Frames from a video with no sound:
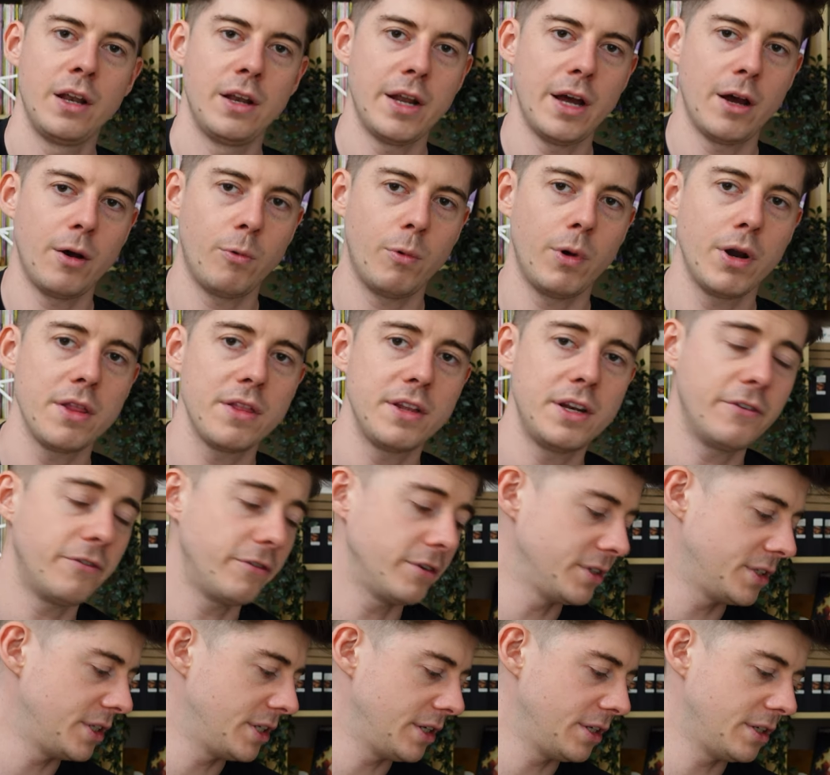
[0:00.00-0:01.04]
Now, one of the
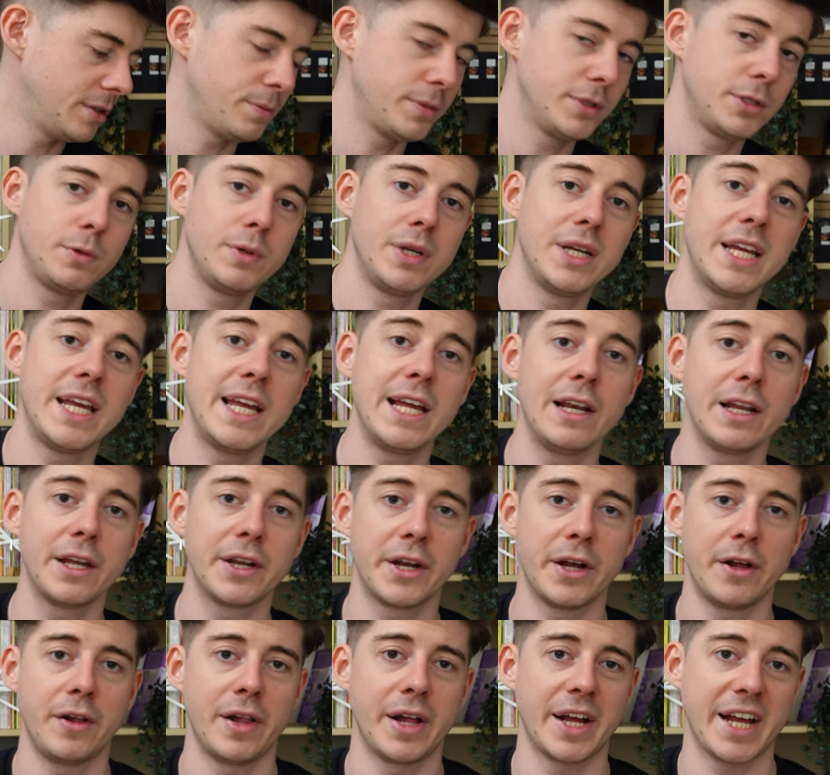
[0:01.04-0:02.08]
differences between
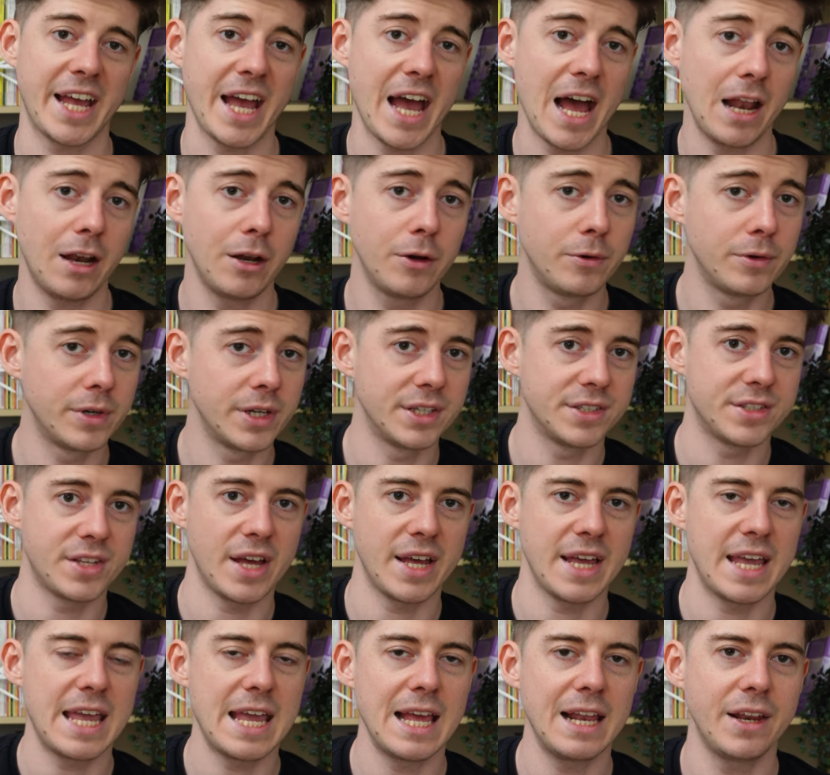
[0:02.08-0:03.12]
helianal and calone is
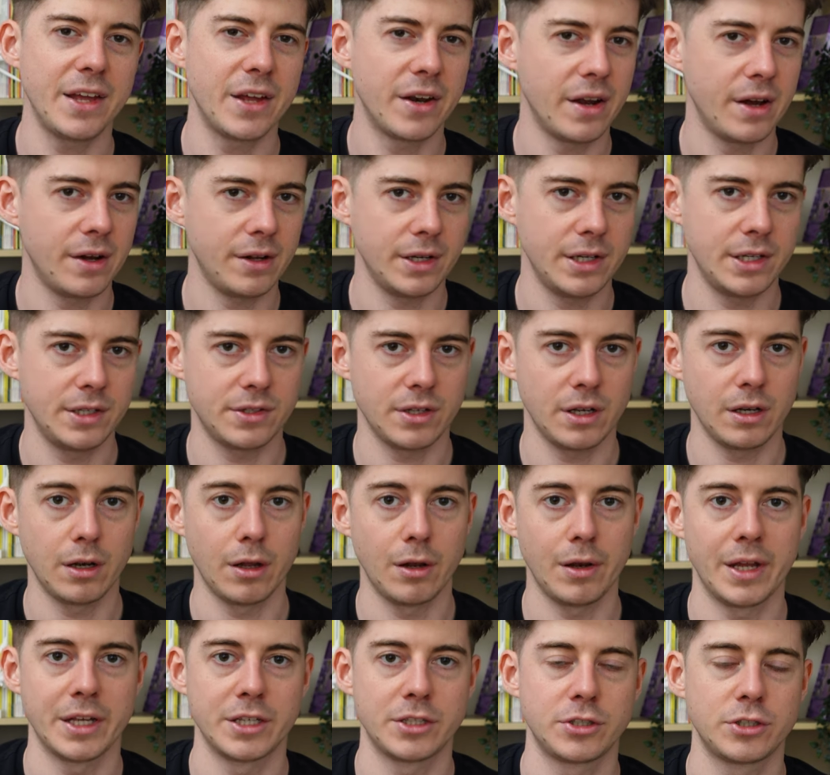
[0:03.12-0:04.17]
that helianal is a
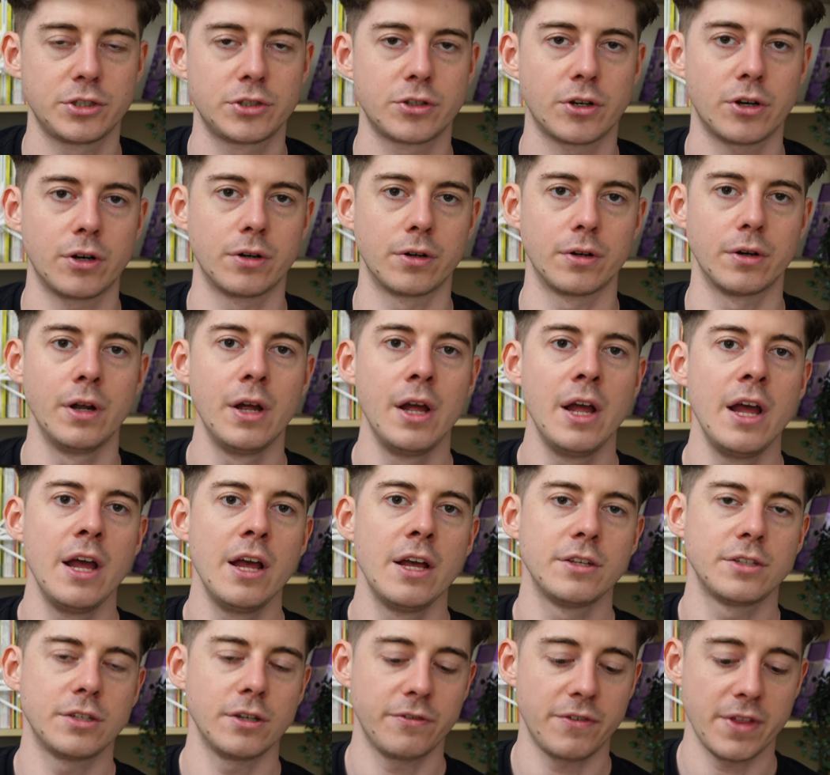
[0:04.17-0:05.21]
lot less strong.
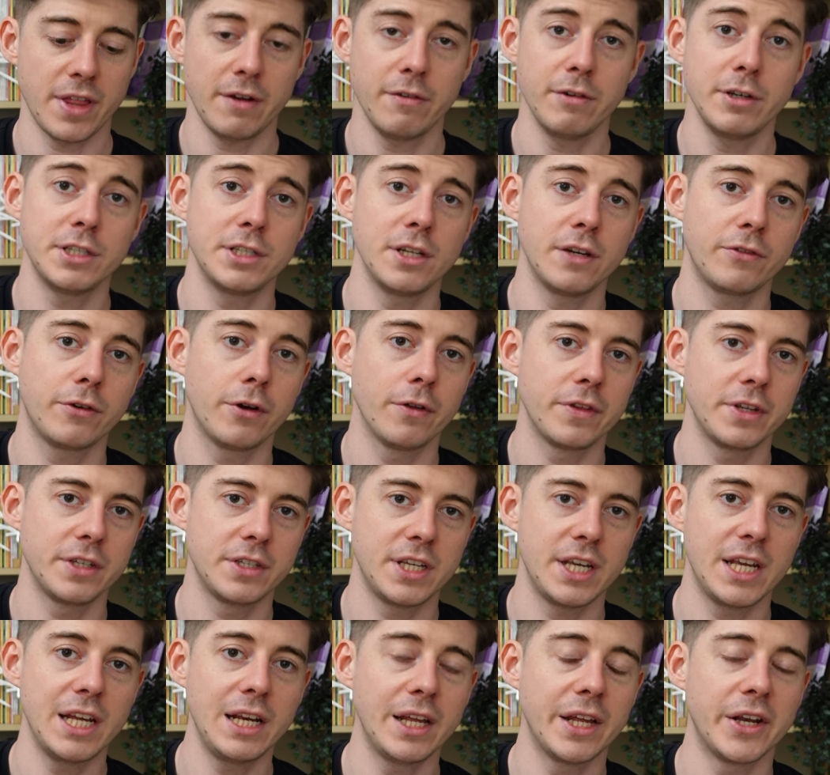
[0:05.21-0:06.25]
So for that reason, I've got
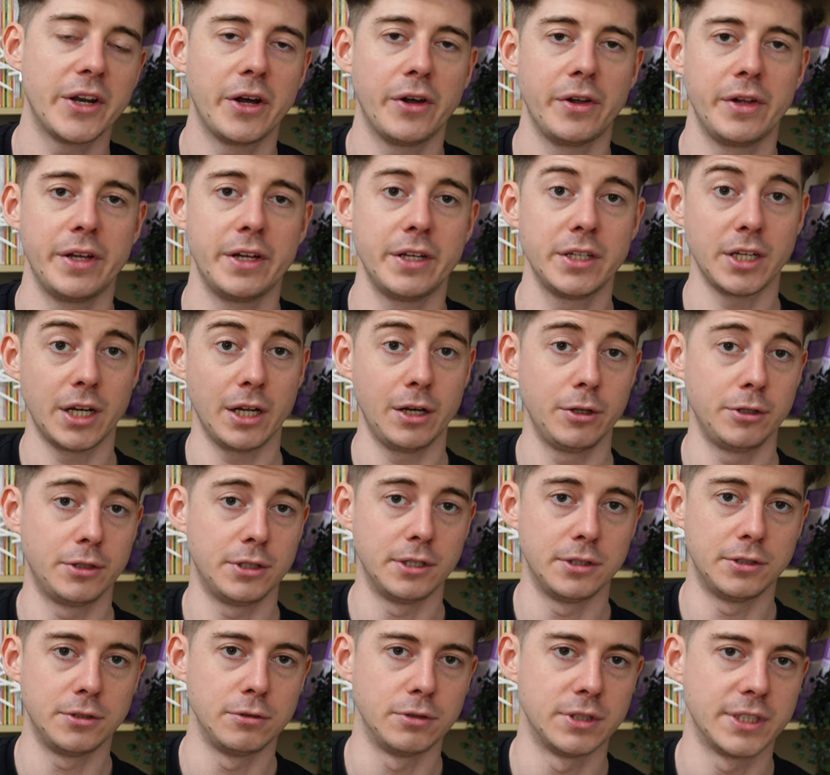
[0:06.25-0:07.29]
this helianal here
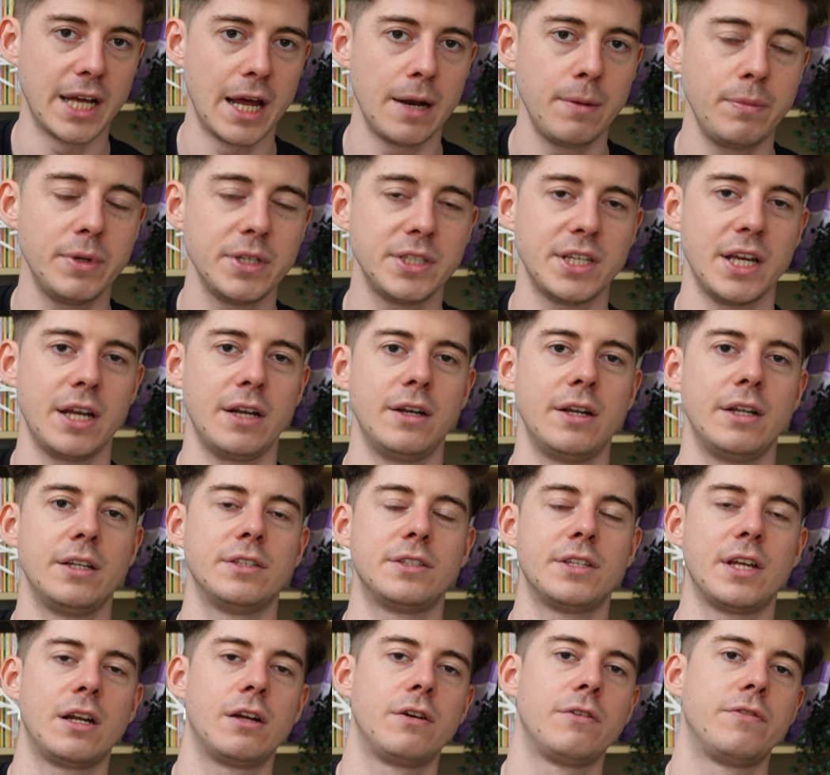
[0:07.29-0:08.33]
diluted to 10%
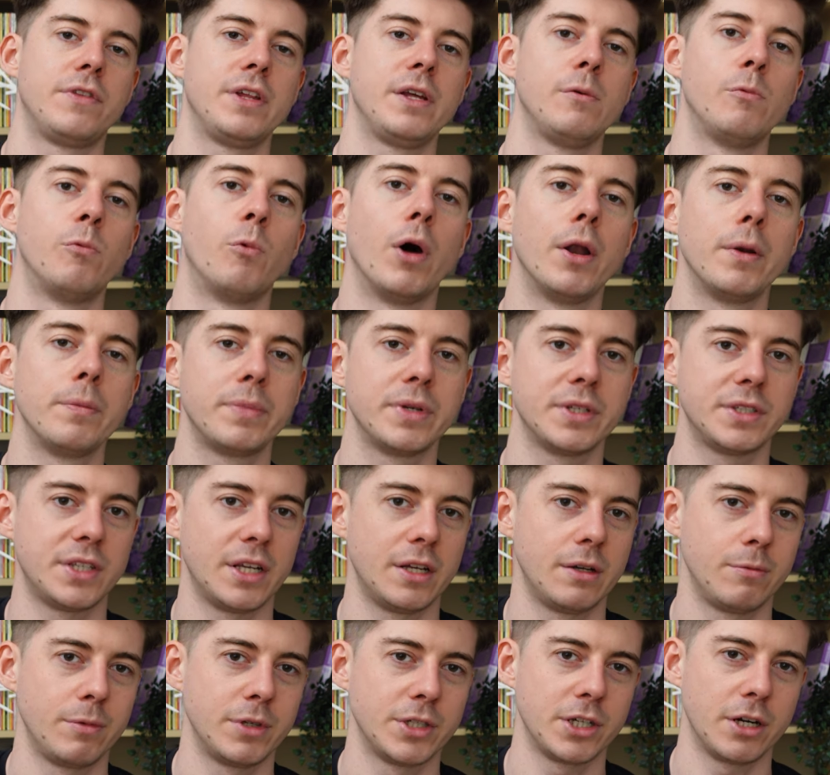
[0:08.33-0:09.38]
instead of the
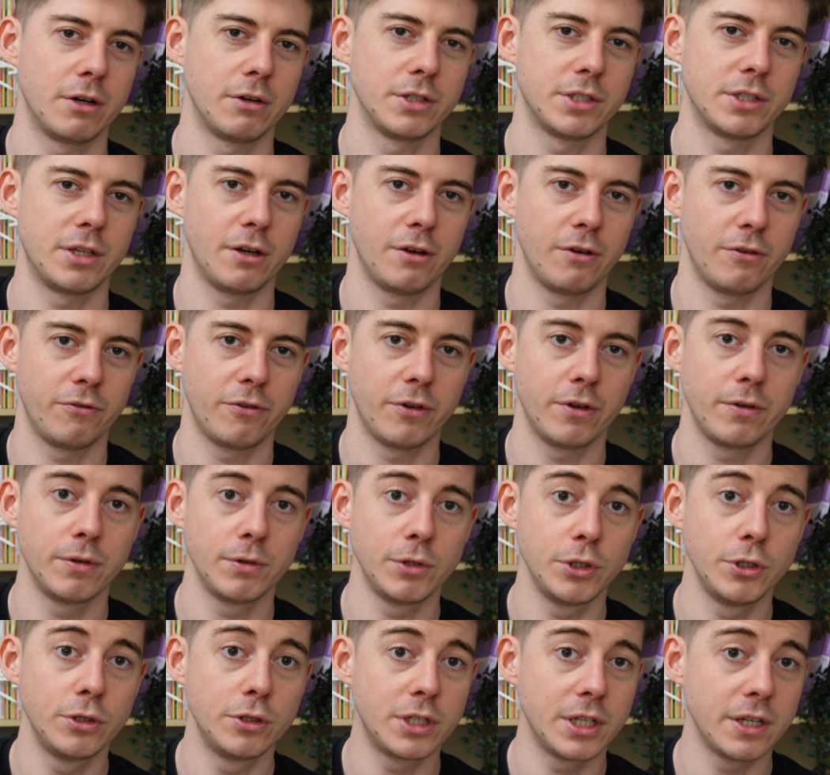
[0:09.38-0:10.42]
1%, which I reserve
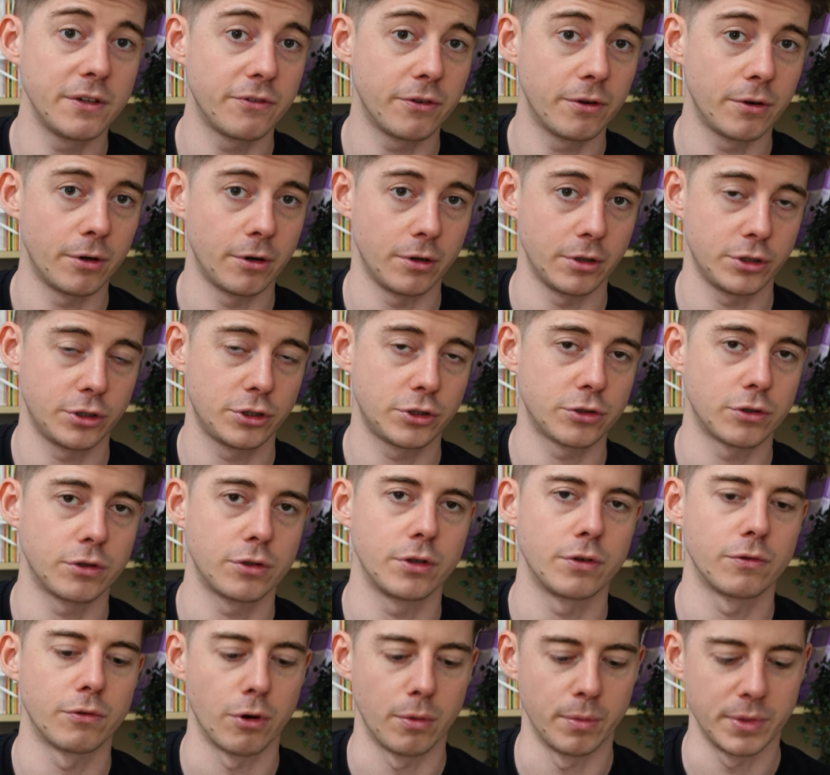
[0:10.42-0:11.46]
usually for
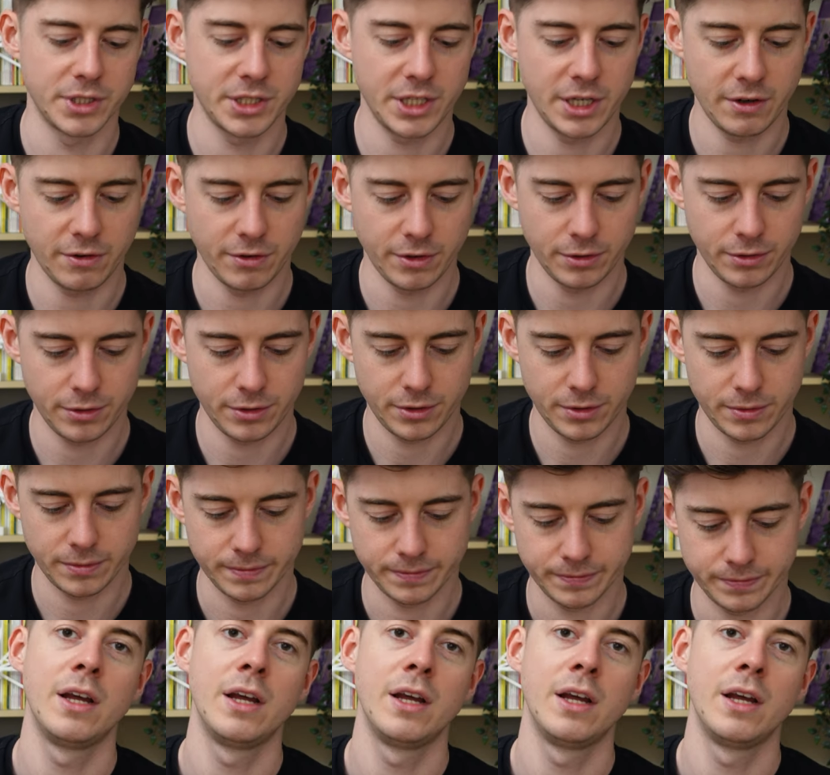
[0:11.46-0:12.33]
stronger raw materials.